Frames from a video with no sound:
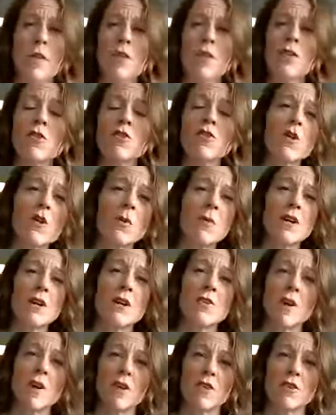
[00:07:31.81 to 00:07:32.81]
There's so
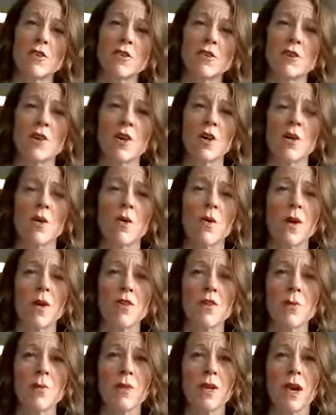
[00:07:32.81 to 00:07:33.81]
many factors that go
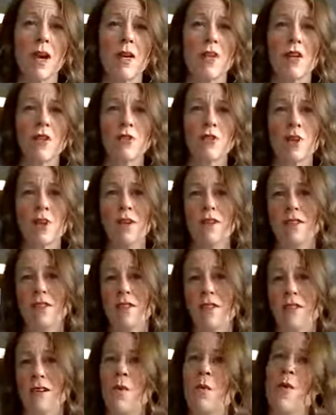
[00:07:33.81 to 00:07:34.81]
into play that trying to
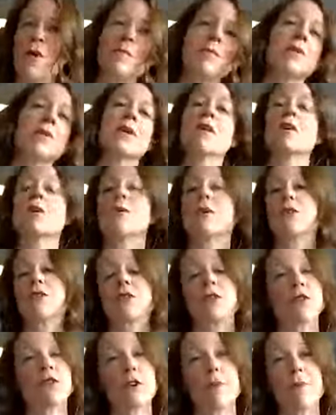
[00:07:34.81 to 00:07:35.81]
say one pillow is
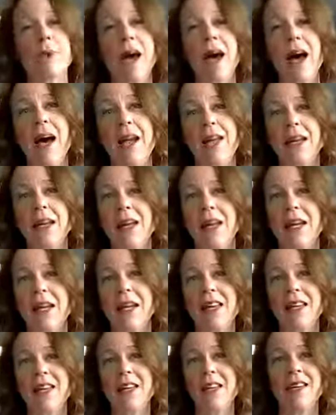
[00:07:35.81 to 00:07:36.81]
good or bad,
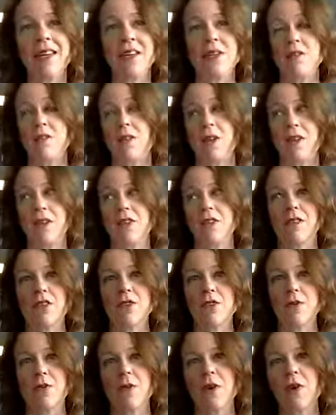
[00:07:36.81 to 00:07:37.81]
it
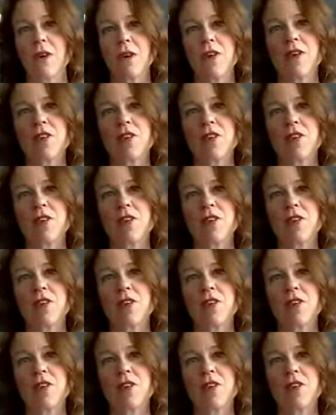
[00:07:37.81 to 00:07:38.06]
doesn't work.